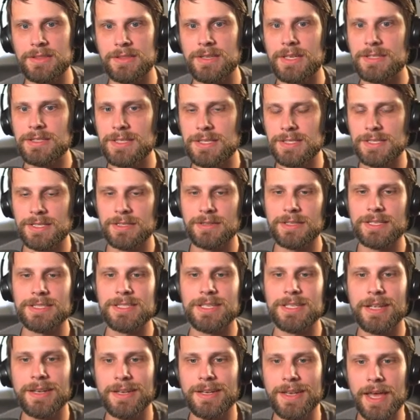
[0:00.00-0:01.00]
That's
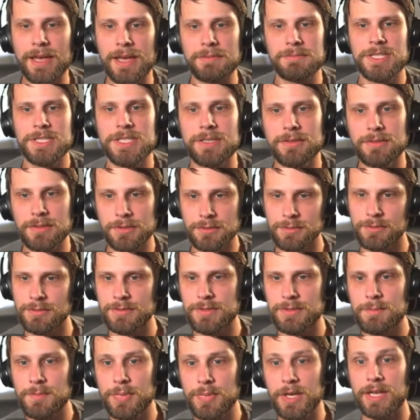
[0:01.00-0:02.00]
not an absolute,
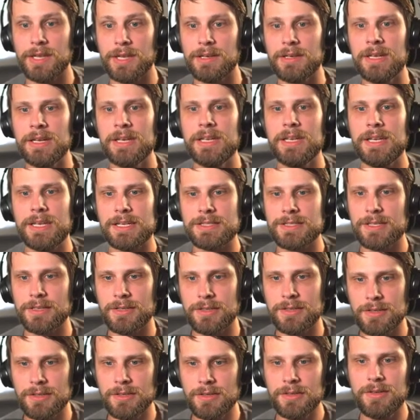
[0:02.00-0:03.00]
but it's a
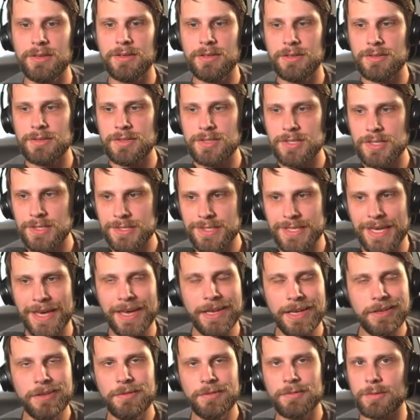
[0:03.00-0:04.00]
good just
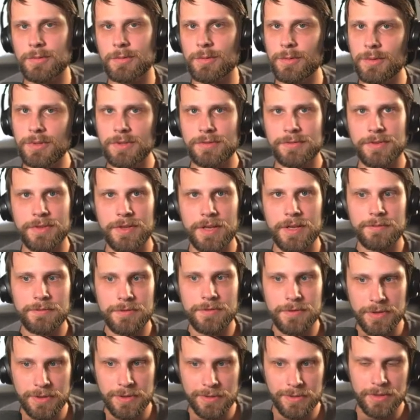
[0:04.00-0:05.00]
kind of rule of thumb
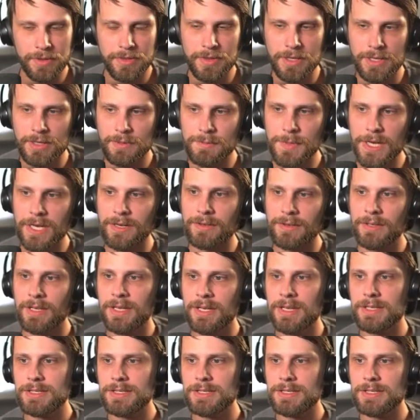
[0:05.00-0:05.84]
for you to think about.